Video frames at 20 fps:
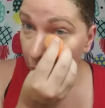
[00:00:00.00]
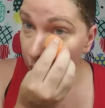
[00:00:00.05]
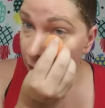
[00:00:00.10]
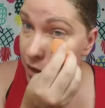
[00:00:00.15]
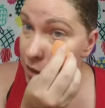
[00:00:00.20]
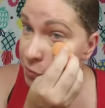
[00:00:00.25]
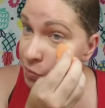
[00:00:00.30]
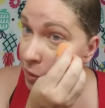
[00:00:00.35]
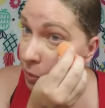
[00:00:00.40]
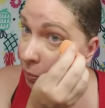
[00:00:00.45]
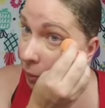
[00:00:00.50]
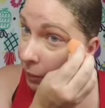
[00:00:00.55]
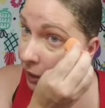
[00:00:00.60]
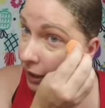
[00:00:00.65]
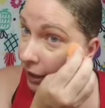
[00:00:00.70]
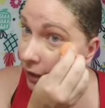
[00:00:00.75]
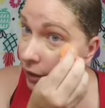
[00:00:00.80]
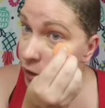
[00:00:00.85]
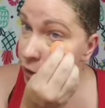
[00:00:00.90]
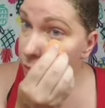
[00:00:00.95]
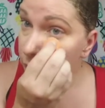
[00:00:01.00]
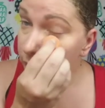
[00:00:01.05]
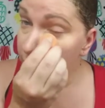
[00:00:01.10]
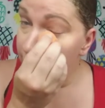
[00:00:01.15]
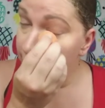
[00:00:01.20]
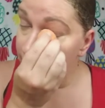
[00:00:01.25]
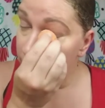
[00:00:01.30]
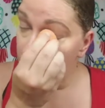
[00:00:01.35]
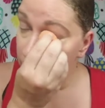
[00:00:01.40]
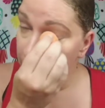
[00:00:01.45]
spend money elsewhere,
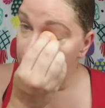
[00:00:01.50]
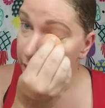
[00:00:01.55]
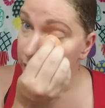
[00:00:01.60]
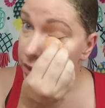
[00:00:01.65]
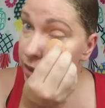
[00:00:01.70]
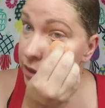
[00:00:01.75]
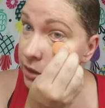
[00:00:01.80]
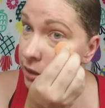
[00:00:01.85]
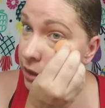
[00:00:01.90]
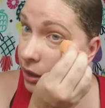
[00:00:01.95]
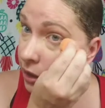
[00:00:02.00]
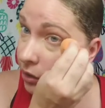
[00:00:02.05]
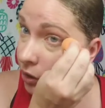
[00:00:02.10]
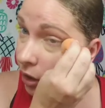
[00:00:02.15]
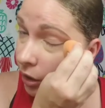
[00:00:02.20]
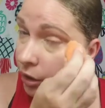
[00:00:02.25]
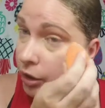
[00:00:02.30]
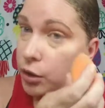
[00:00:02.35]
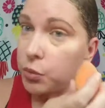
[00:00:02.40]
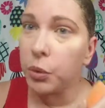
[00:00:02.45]
even though it's just $10.